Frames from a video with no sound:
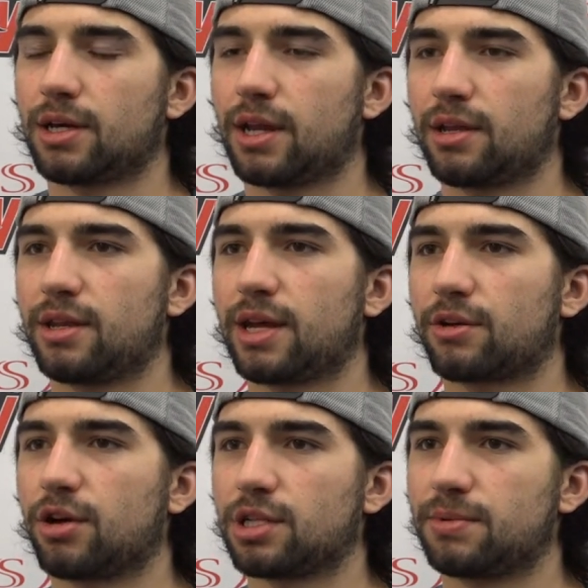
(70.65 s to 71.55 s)
kind of the Nick
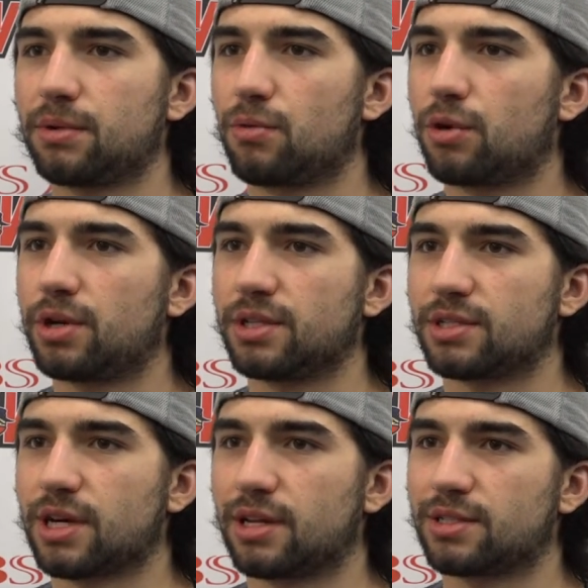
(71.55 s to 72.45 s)
Crosby Award
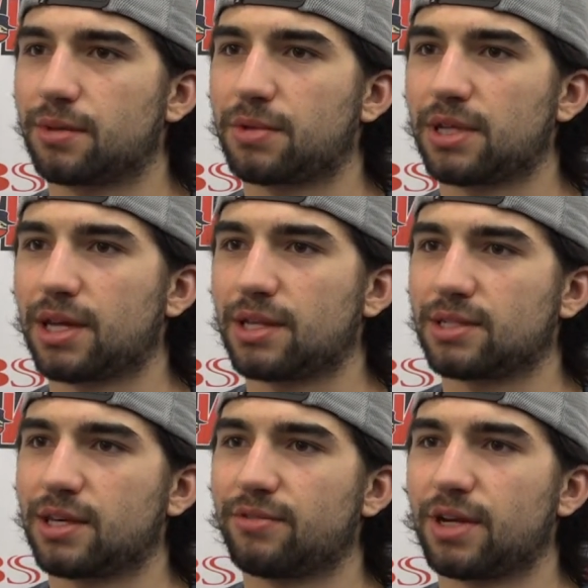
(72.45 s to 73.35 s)
is kind of something that
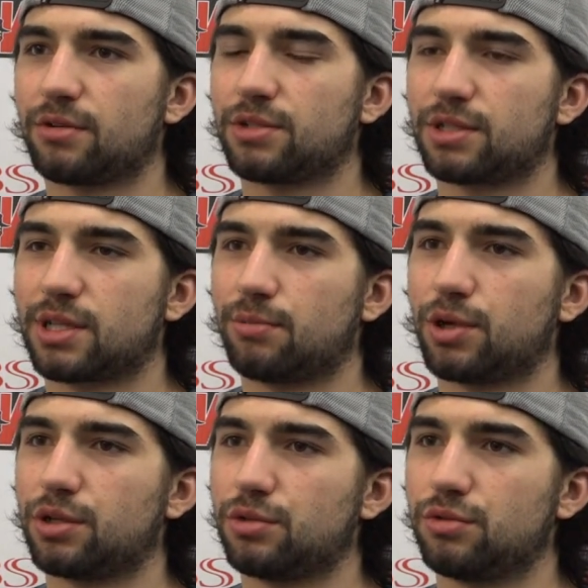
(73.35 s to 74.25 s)
is given out to
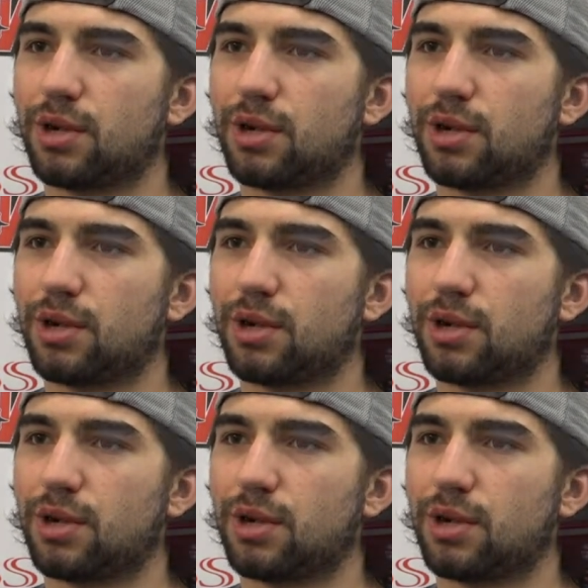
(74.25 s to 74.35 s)
someone who